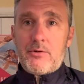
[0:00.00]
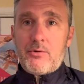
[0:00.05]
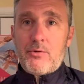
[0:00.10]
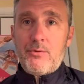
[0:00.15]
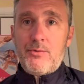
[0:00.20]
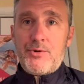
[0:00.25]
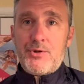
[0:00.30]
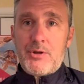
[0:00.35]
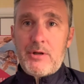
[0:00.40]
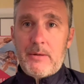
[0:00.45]

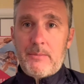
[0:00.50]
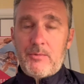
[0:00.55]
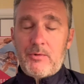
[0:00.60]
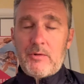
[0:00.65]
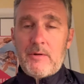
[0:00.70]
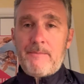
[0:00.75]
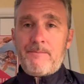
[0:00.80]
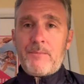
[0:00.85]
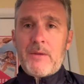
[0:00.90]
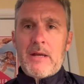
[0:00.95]
cruise
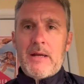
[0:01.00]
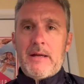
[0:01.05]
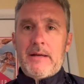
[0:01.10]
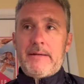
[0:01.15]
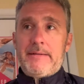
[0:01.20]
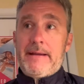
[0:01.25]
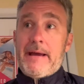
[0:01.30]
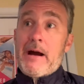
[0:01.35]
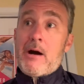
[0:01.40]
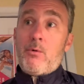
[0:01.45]
ships.
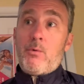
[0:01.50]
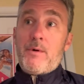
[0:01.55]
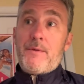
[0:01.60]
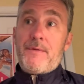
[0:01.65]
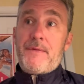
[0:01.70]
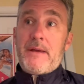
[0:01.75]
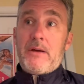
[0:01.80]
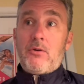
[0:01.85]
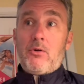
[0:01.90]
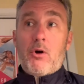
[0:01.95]
Now
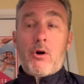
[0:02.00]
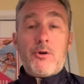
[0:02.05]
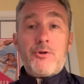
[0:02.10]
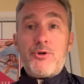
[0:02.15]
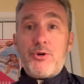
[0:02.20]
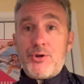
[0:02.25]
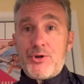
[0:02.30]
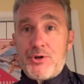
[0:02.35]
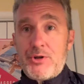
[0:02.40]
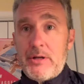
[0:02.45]
with the
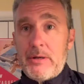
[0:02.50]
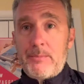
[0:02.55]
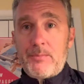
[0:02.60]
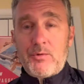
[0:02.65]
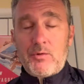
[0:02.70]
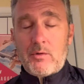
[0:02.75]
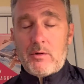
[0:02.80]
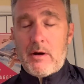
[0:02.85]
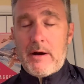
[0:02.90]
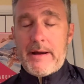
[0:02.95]
larger
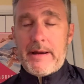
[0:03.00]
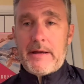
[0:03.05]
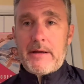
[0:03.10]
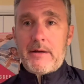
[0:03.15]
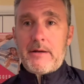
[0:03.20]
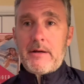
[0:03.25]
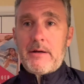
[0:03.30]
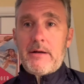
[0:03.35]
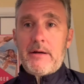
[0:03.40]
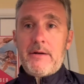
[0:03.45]
ships
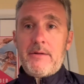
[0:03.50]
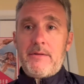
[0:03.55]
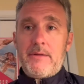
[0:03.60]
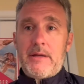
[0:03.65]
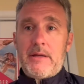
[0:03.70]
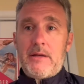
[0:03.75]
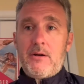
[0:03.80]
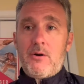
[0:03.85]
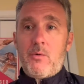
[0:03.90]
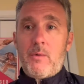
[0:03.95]
like
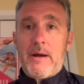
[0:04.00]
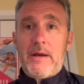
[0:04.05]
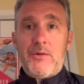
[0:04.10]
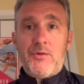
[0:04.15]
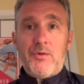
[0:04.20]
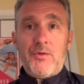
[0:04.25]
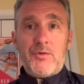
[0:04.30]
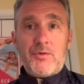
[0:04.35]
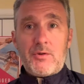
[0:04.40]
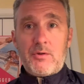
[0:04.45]
the
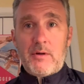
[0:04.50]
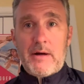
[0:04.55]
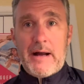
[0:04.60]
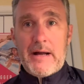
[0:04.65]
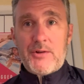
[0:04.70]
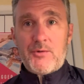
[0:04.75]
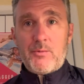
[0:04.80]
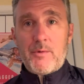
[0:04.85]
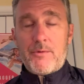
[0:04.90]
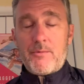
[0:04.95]
Oasis
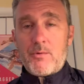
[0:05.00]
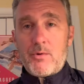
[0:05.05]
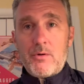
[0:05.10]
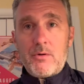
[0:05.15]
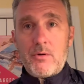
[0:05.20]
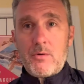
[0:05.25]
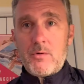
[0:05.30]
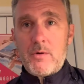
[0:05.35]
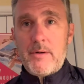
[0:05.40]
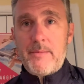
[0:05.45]
class with
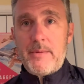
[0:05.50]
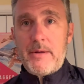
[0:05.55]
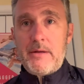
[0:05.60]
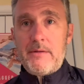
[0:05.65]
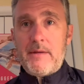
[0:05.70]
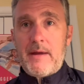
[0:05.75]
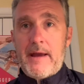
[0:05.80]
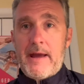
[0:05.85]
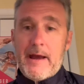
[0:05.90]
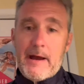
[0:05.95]
Royal Caribbean,
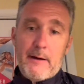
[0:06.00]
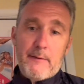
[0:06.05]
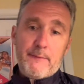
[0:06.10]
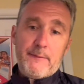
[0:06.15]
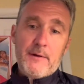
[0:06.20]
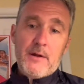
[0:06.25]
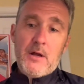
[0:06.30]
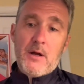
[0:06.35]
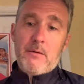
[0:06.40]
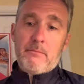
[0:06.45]
they have
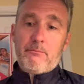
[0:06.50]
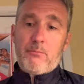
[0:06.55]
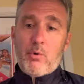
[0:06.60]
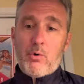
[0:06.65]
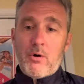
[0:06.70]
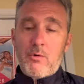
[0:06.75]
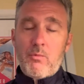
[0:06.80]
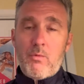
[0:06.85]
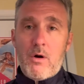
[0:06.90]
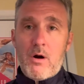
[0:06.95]

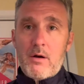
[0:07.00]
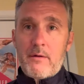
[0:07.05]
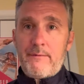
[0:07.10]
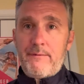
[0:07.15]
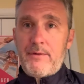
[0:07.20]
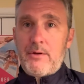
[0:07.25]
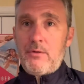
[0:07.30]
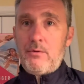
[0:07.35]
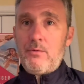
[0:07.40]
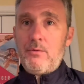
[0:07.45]
boardwalk
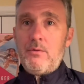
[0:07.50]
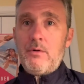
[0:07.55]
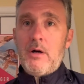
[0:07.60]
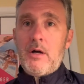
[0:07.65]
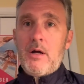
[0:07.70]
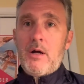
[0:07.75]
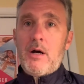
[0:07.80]
view,